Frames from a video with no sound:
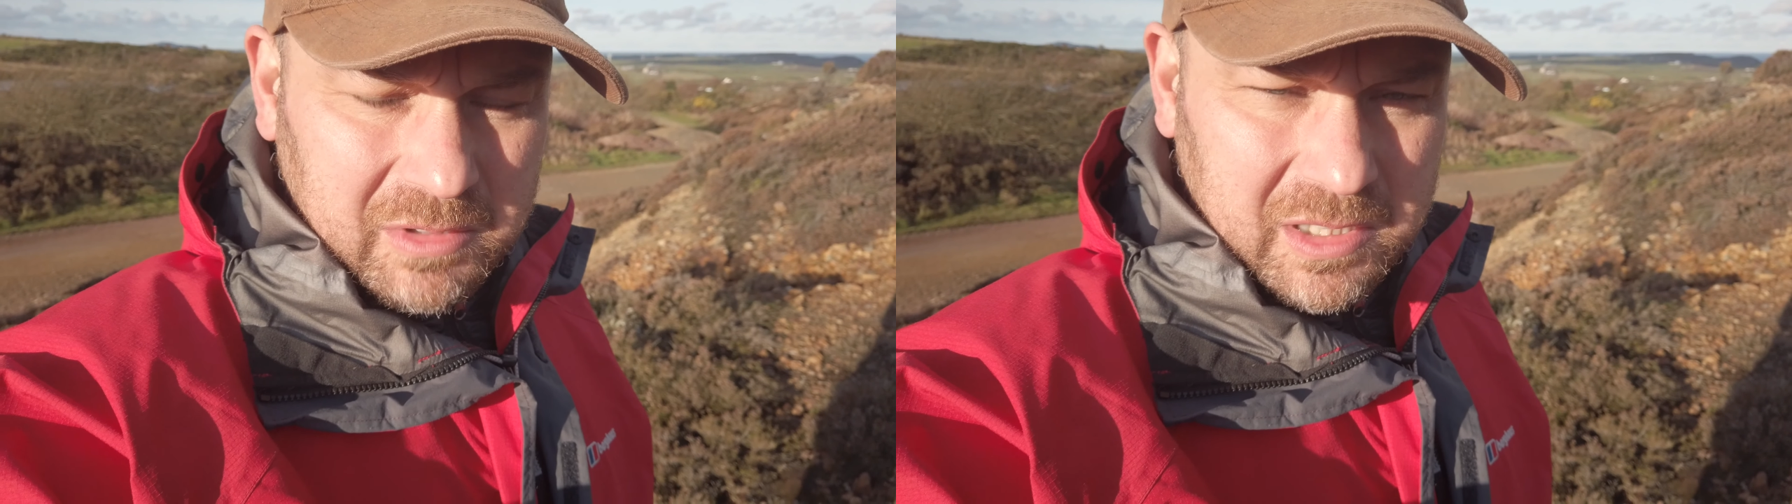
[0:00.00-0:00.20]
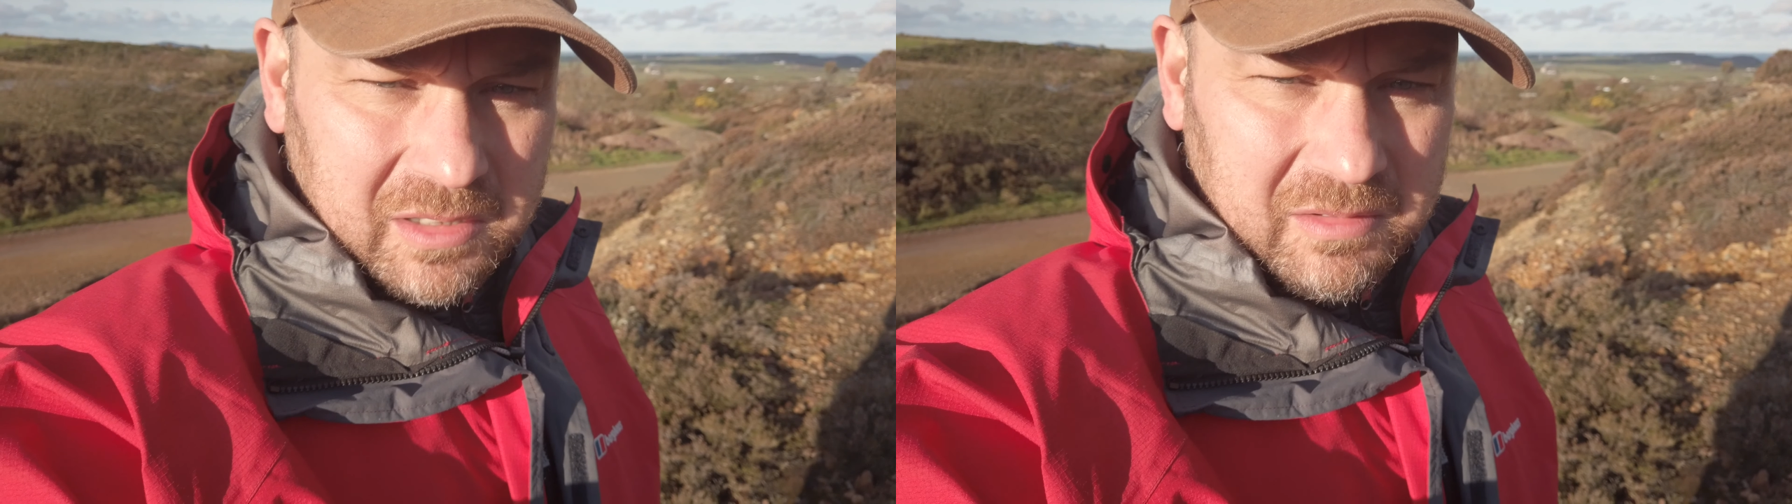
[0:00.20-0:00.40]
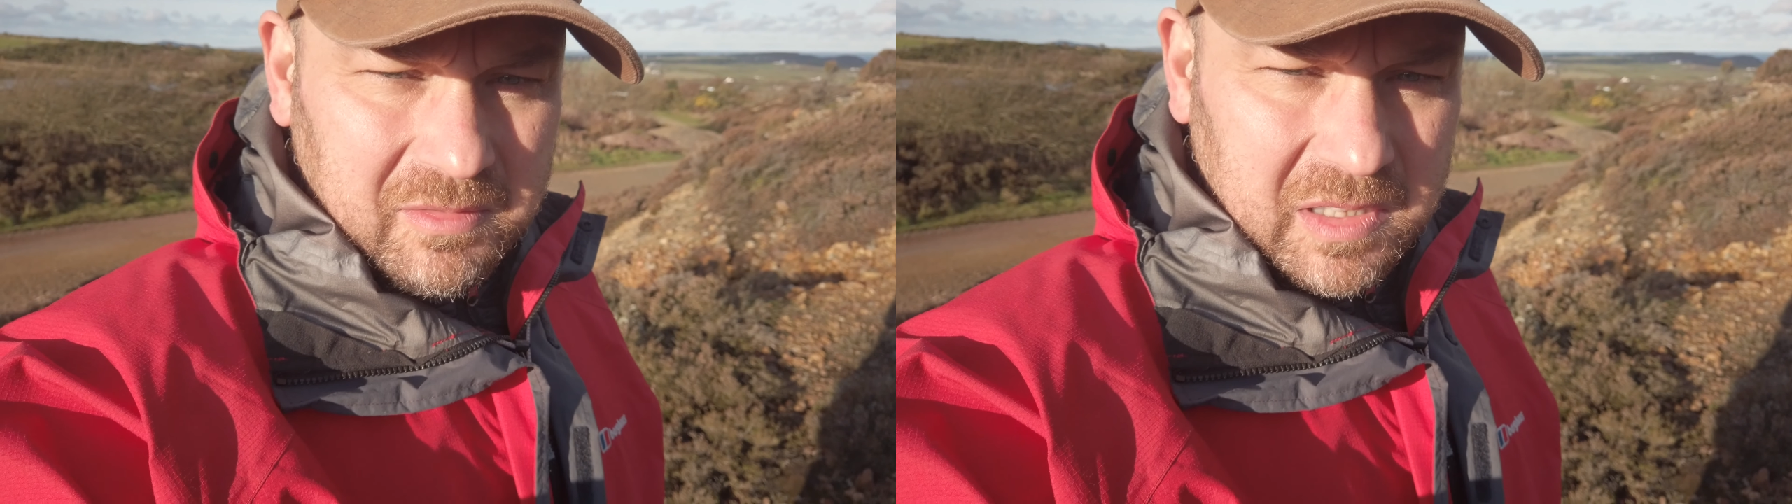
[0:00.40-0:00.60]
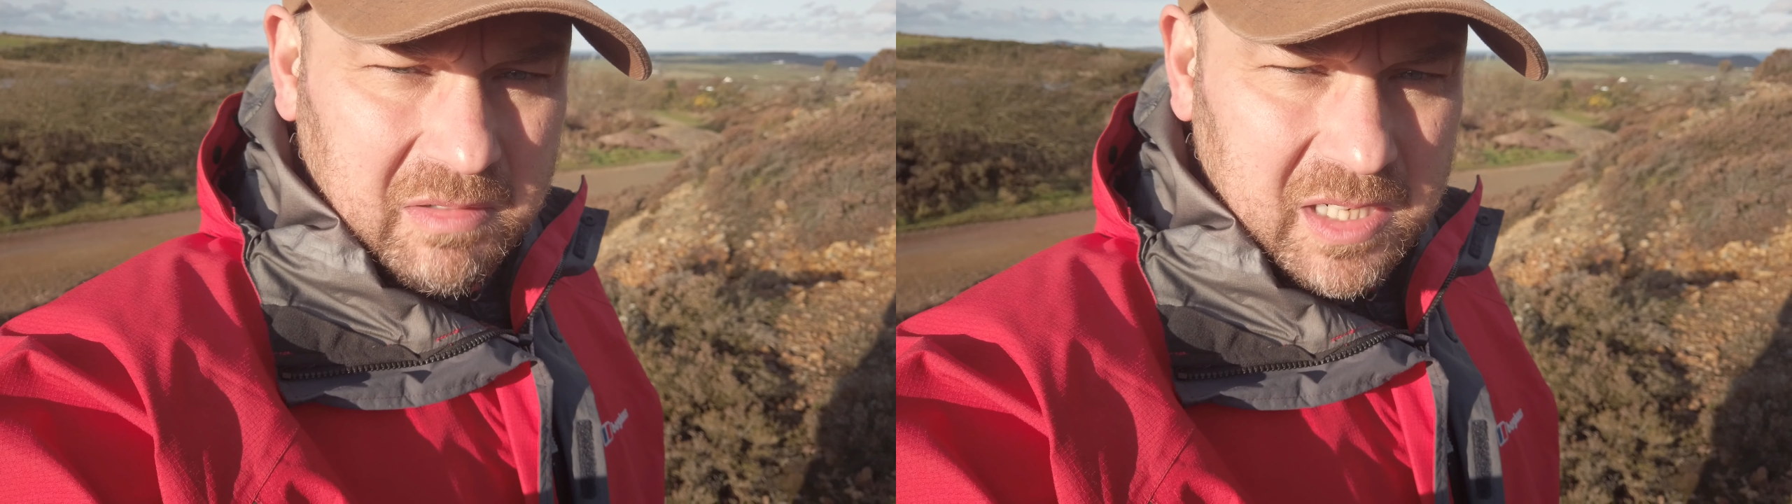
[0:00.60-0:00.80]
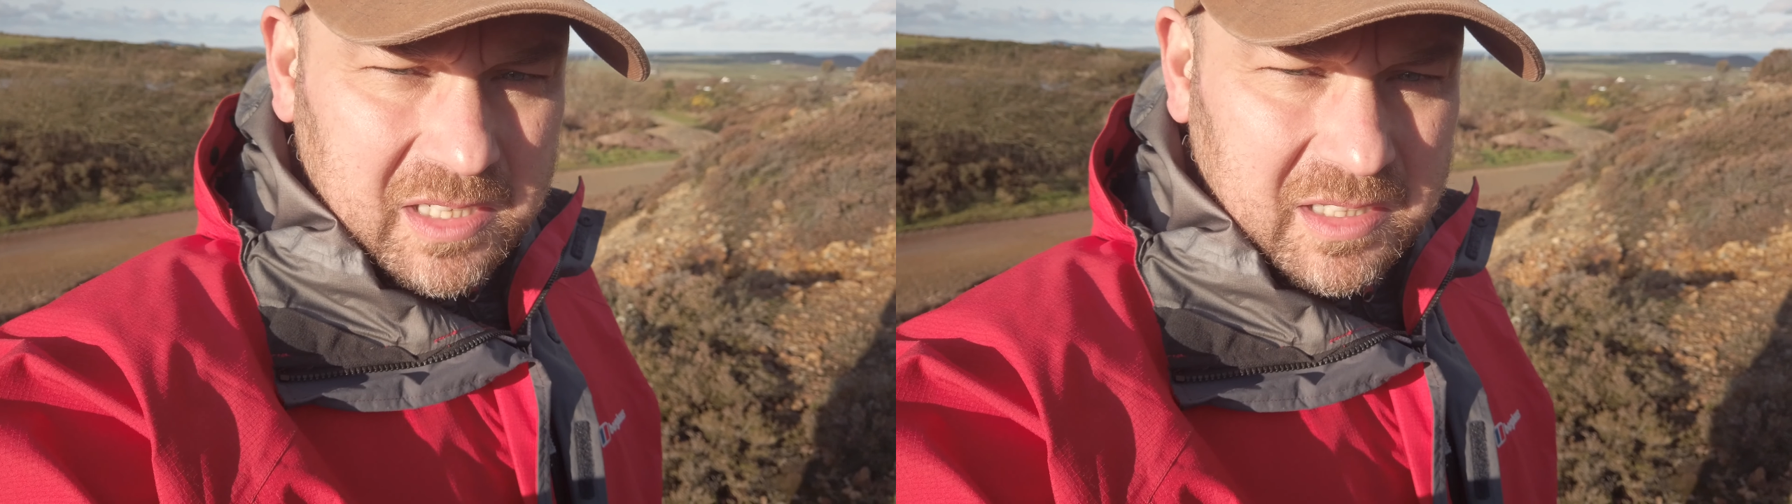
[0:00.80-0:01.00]
it was a
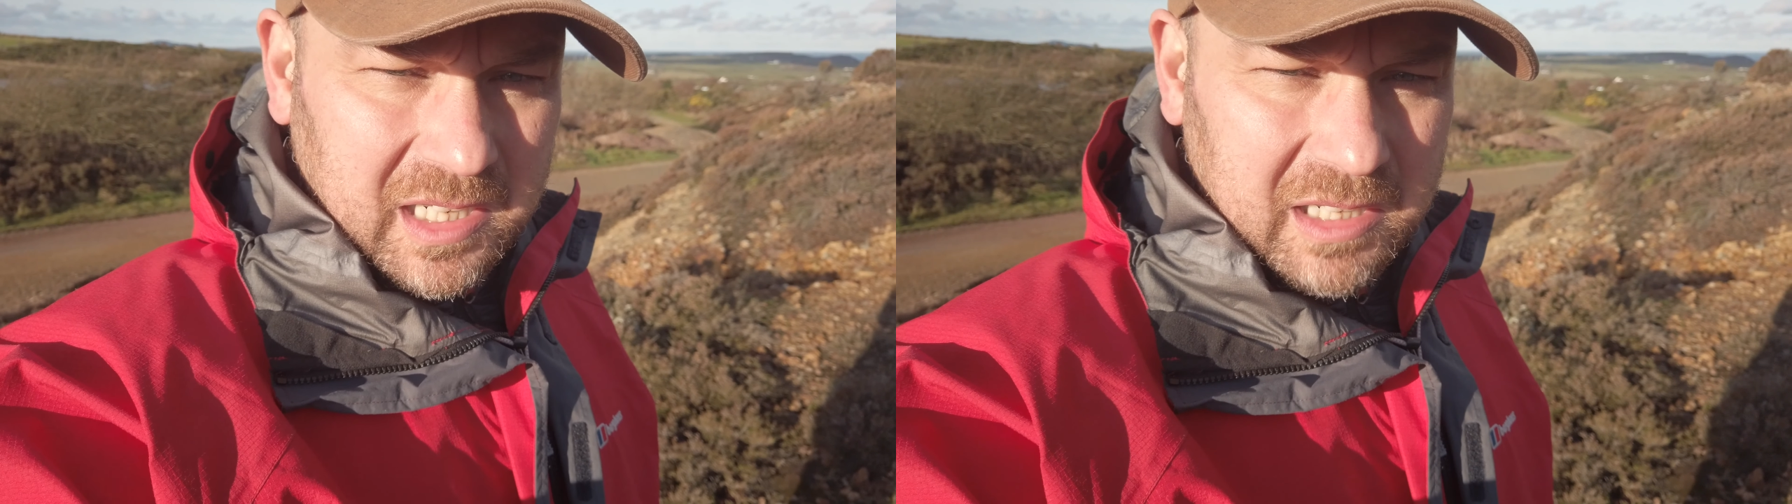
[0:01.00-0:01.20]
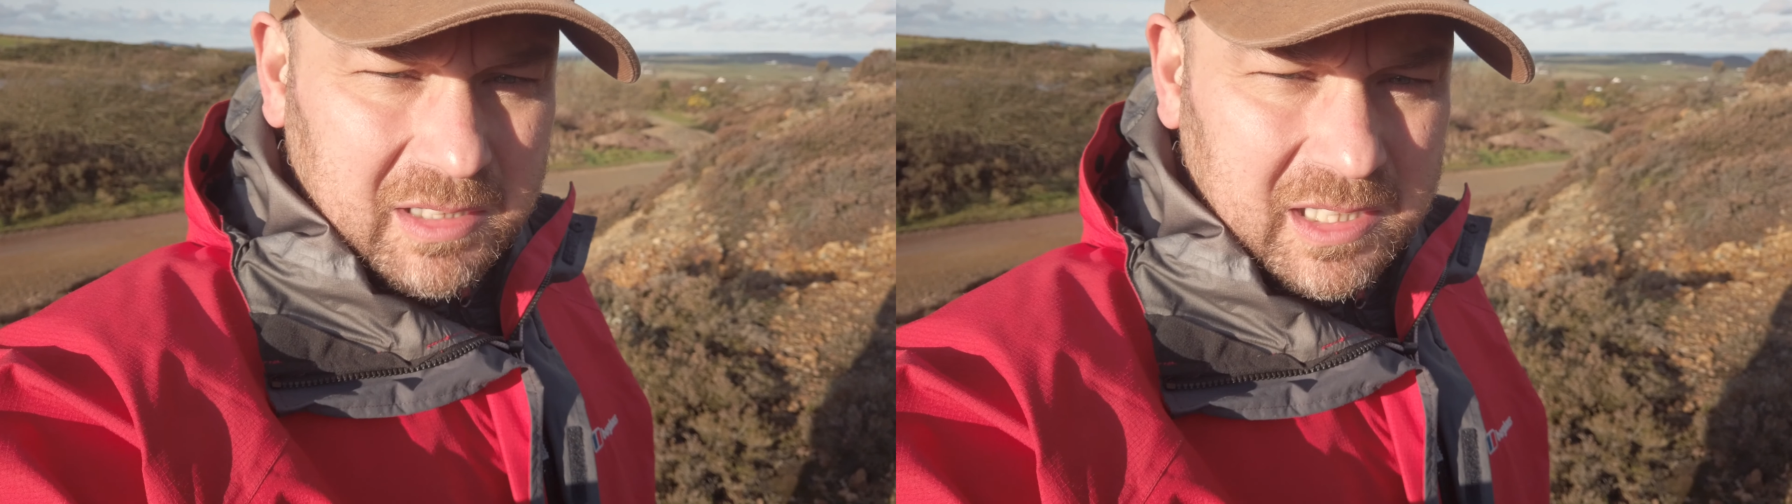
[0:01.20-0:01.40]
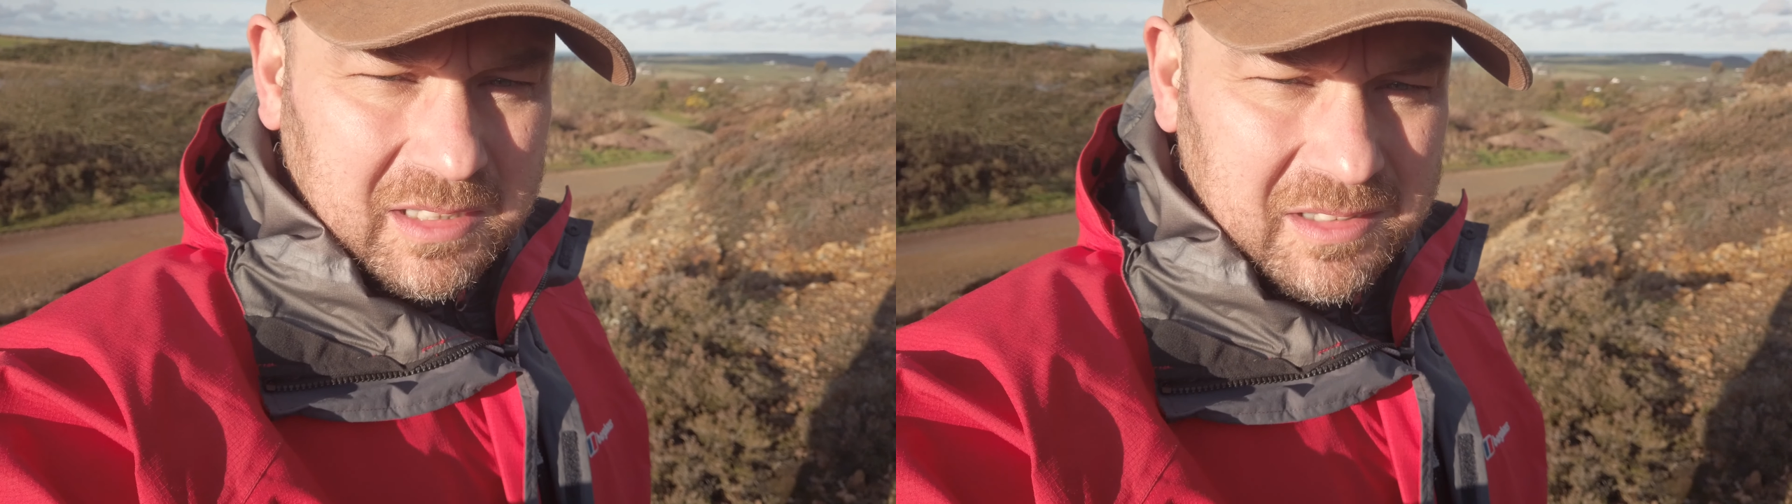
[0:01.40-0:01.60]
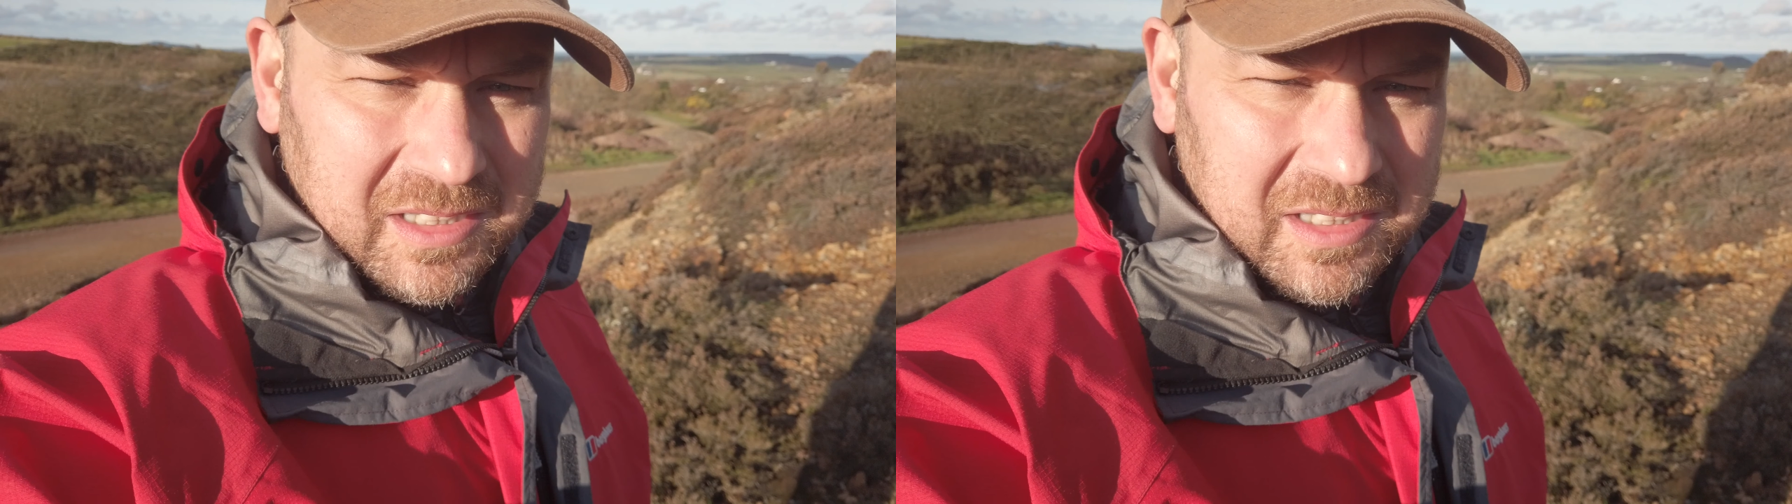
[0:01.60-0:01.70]
few years ago and